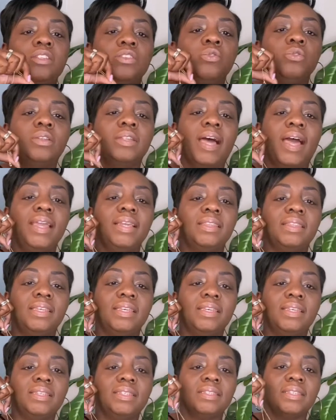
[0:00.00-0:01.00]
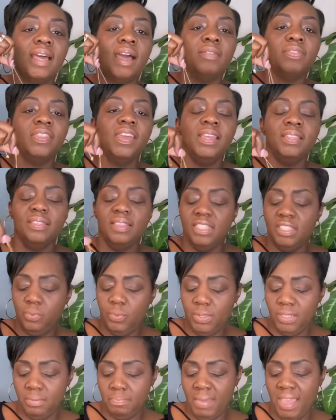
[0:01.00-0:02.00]
do like this. I think this
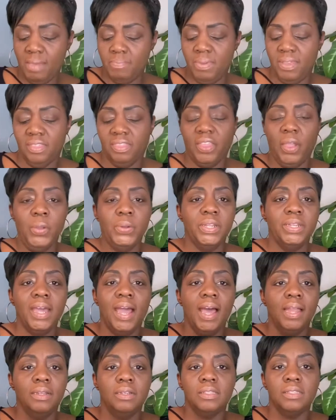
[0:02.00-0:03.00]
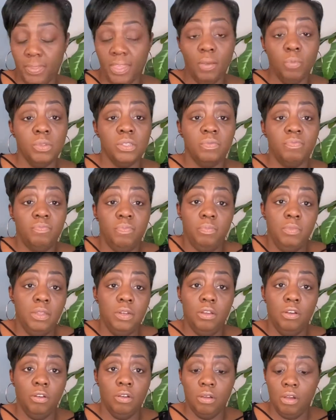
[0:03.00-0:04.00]
was maybe $30. It was, you
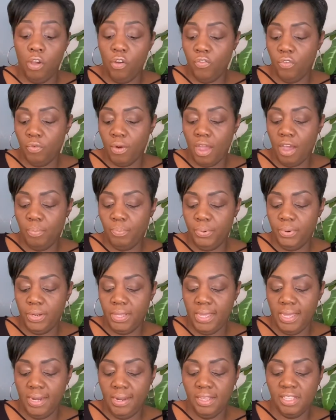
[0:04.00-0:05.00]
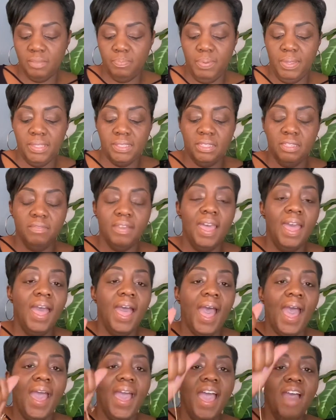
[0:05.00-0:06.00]
know, overall pretty inexpensive.
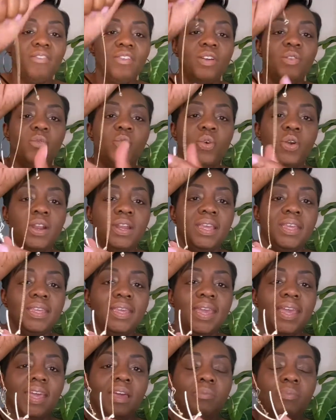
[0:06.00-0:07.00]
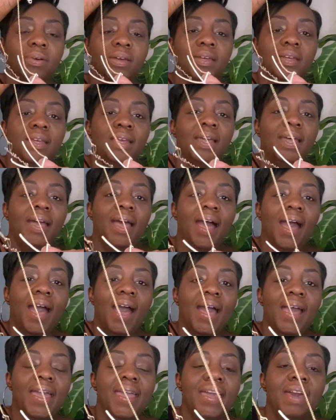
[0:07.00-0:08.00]
I haven't worn it yet, but
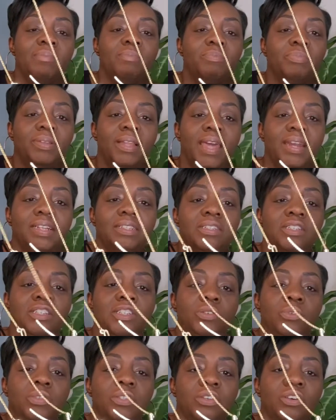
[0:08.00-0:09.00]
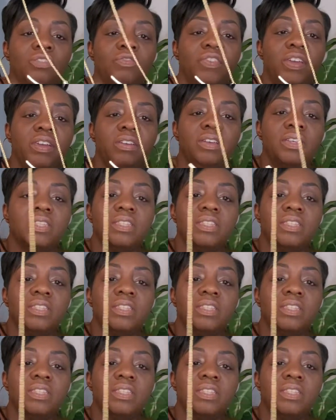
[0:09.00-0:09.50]
I am planning to do so very